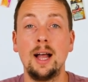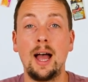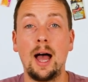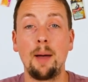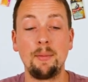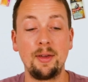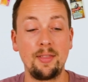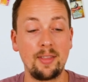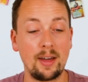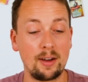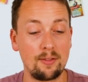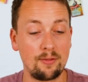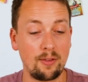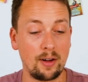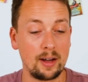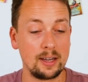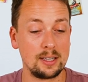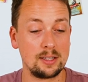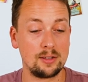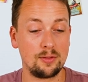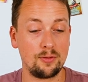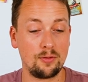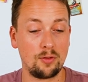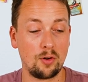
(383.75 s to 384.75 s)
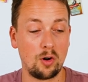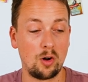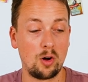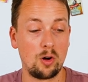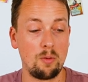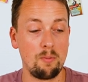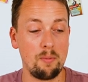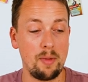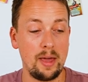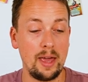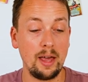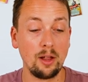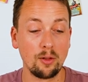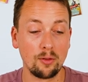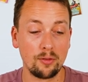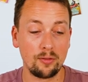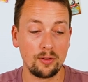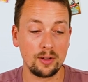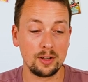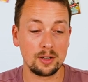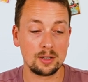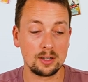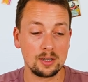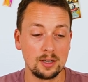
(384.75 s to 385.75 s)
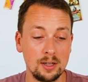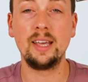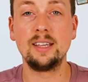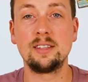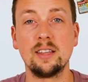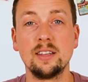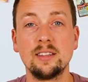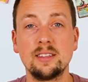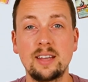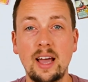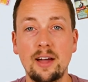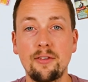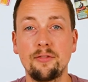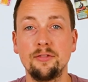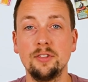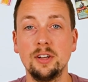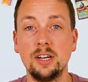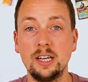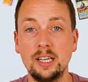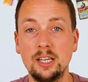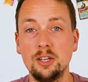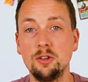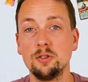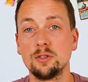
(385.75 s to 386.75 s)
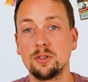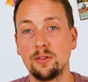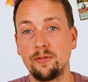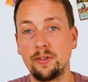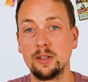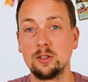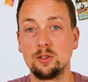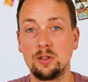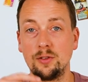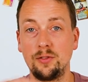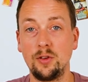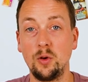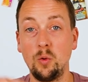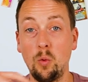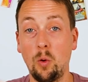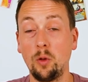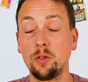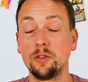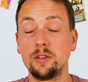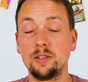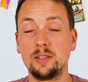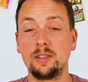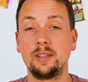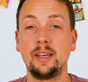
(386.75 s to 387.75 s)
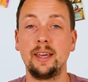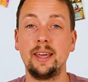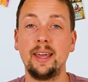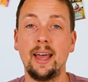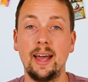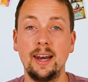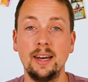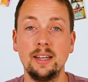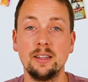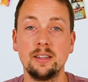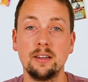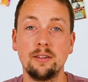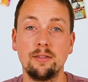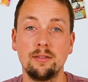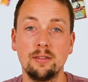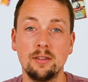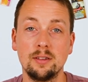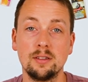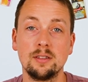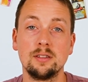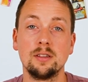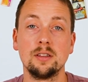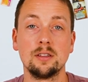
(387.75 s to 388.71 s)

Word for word: I mean, the advice from Ilford is that definitely use a filter if you want to see any difference.